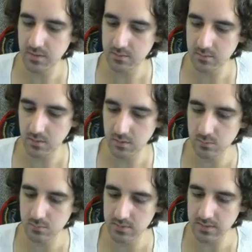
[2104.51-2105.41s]
So I'm going to do
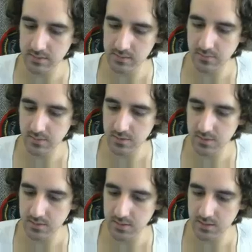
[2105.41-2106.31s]
this under the finishing
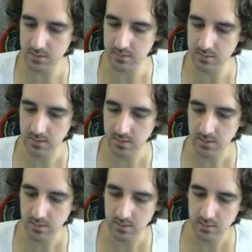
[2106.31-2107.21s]
touches.
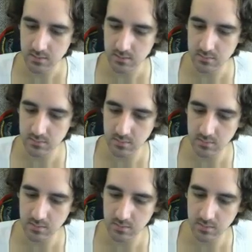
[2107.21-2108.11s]
So I'm going
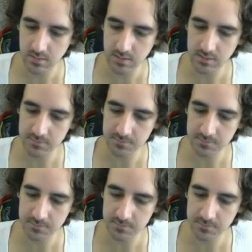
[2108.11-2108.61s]
to go here